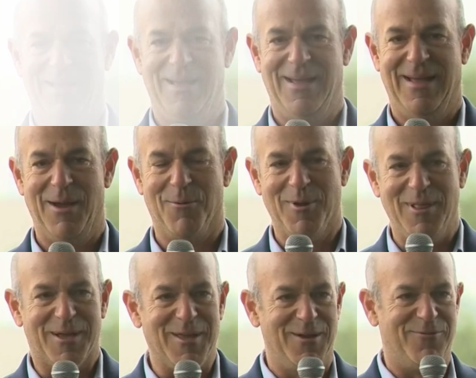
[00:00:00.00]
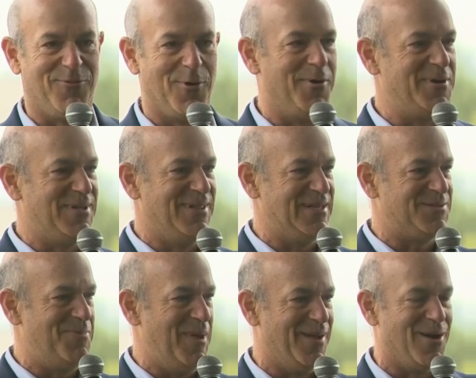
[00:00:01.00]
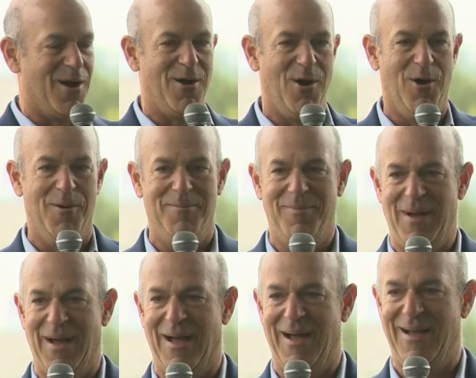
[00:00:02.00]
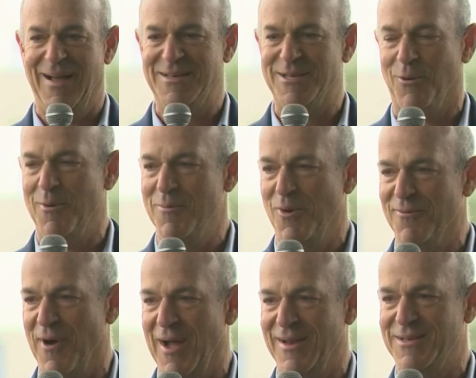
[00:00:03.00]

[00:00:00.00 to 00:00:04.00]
and we're looking forward to this being our home until we move on